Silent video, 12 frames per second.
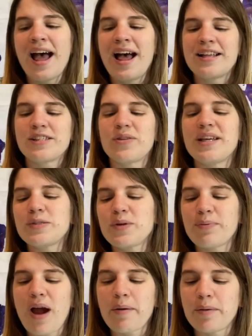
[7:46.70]
So this
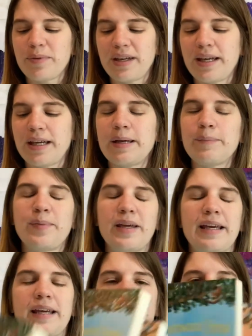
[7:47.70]
would probably
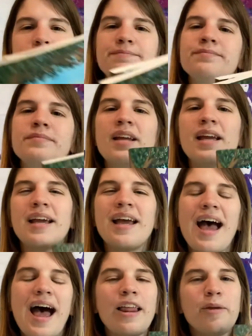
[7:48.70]
be
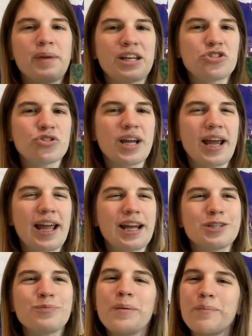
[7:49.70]
elementary
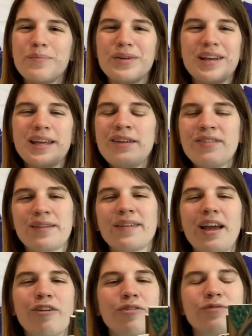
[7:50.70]
age, but even
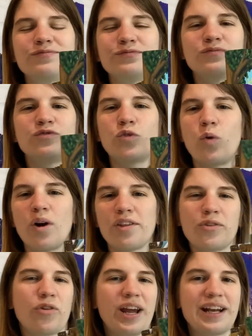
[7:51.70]
like
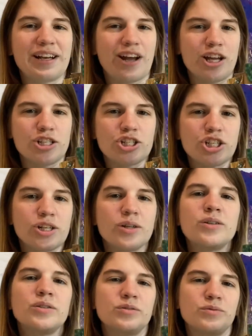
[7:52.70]
4th grade and under
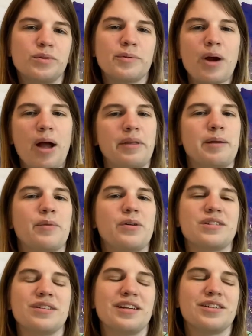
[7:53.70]
would probably
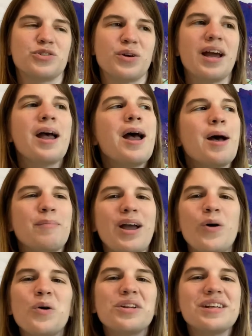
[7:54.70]
mostly enjoy it. My
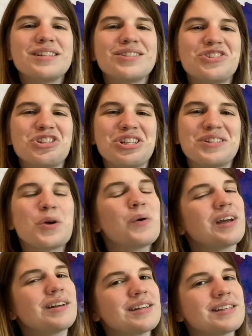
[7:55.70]
oldest, she's
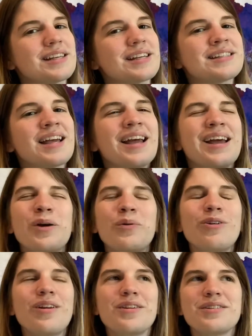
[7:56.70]
going into 6th. We
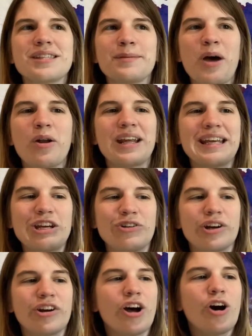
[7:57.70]
read this about a year
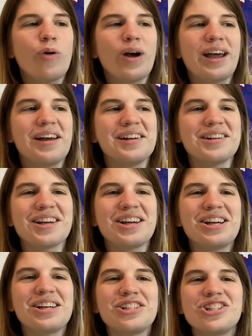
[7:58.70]
ago, and
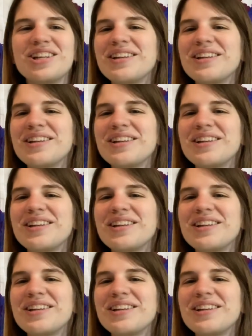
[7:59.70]
she didn't